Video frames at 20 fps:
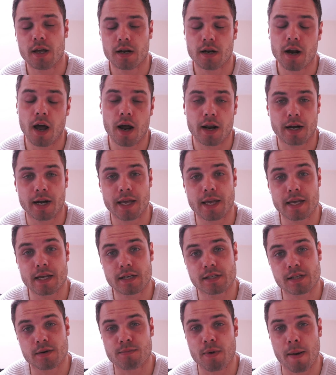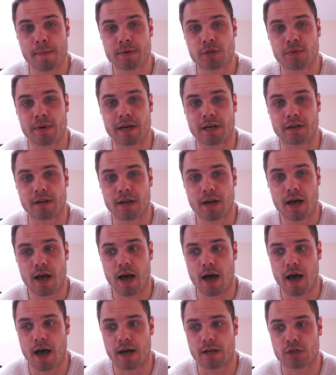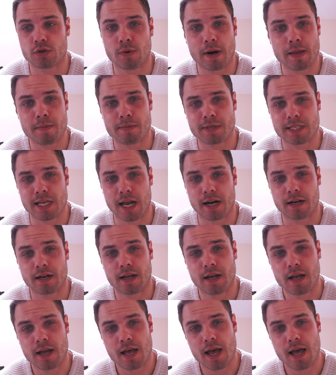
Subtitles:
likely somewhere between 20%